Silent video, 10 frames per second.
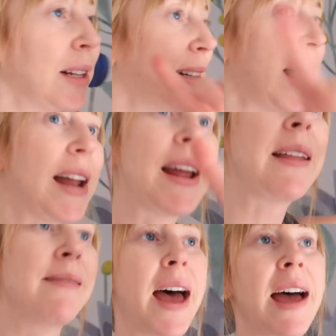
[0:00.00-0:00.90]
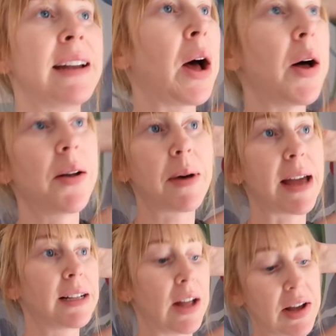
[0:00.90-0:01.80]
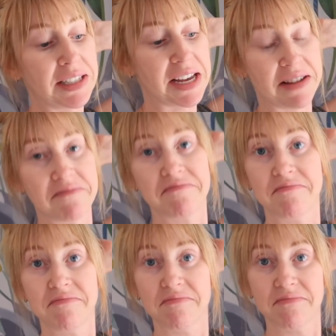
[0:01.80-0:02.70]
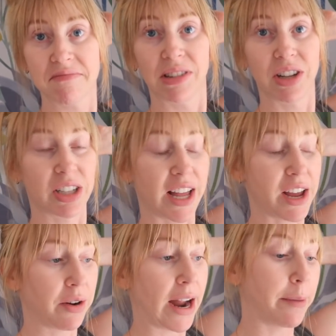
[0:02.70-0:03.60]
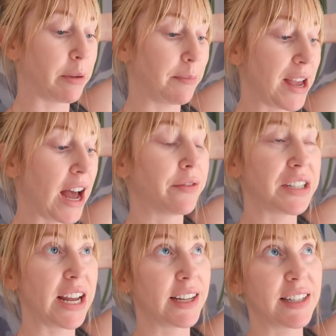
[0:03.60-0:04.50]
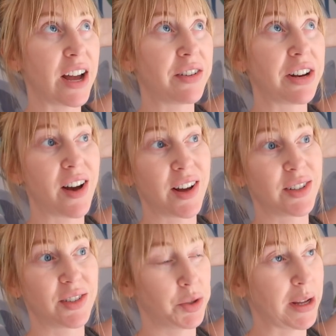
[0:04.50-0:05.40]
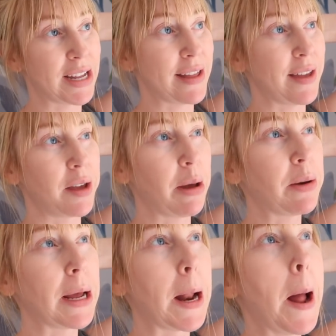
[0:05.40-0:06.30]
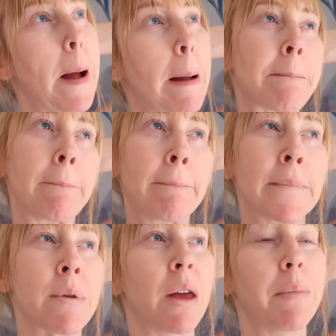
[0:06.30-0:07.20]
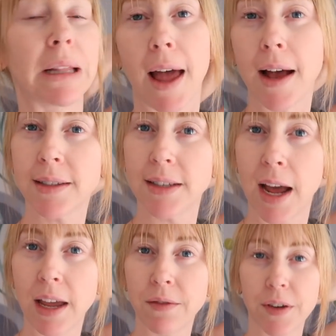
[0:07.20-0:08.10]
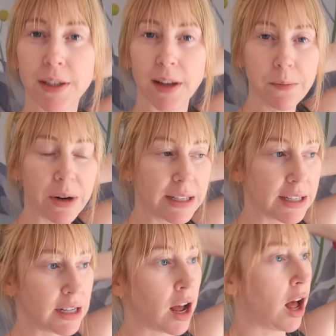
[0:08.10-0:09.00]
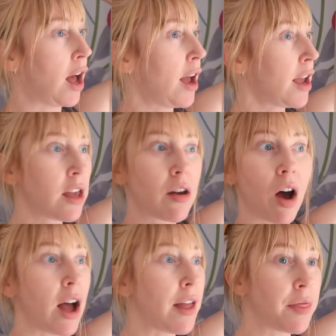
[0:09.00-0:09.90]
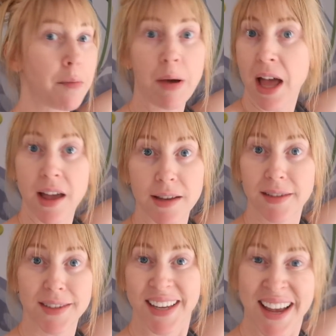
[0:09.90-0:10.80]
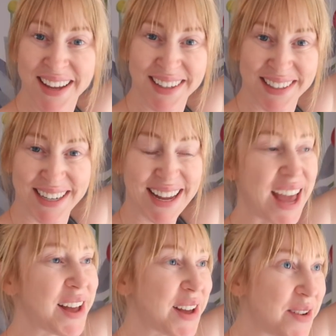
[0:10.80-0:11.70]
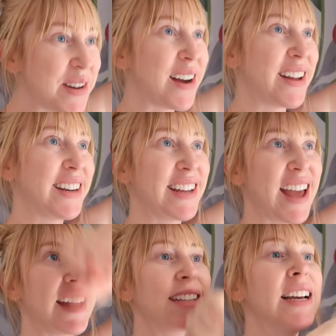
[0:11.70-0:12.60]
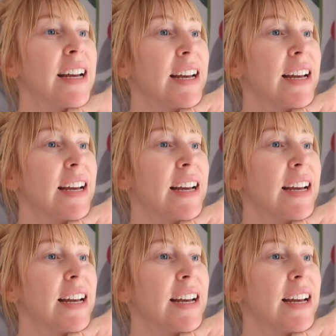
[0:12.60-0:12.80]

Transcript: letting that hallway closet look like crap and be half taken down and not doing anything about it. But last night, for some reason, I got the buzz to get going on it again.